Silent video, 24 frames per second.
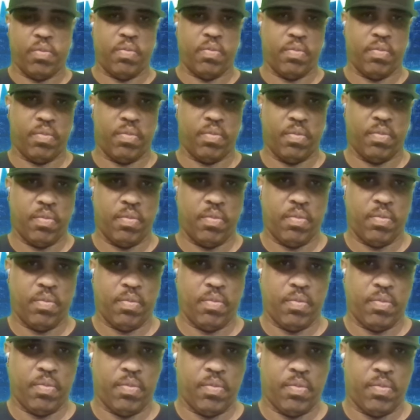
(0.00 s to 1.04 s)

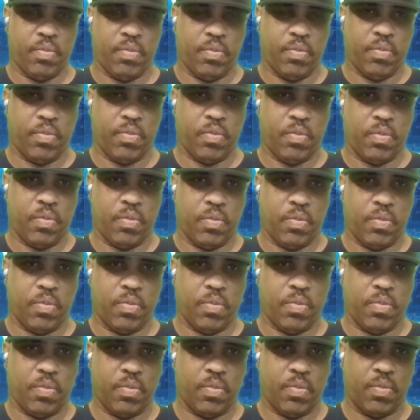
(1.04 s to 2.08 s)

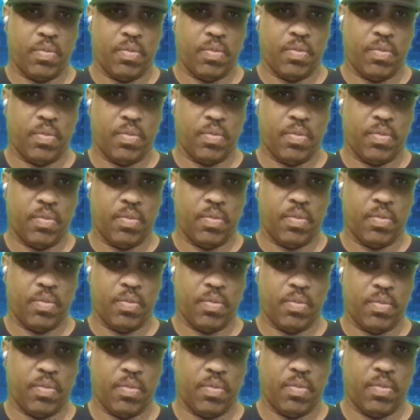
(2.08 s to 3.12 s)

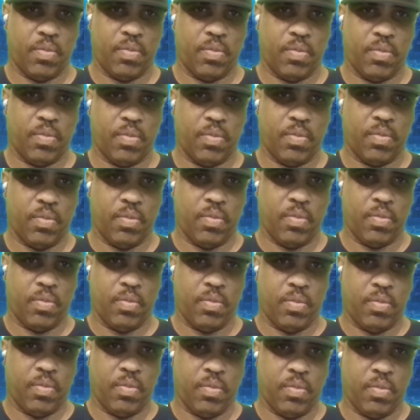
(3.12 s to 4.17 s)

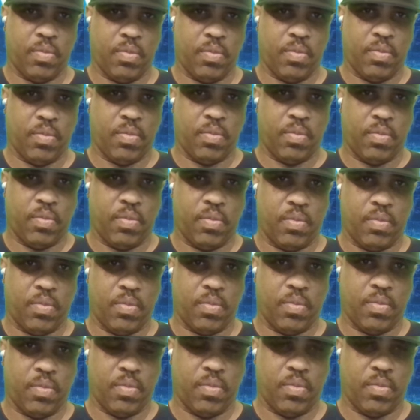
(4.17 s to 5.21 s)

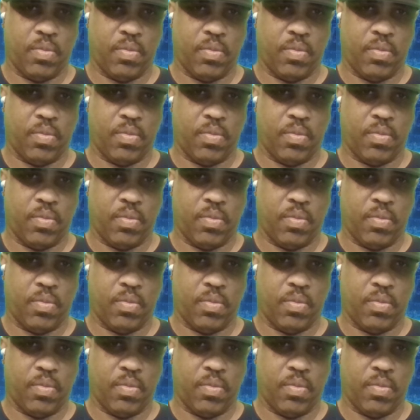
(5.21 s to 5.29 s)
No one is speaking in this clip.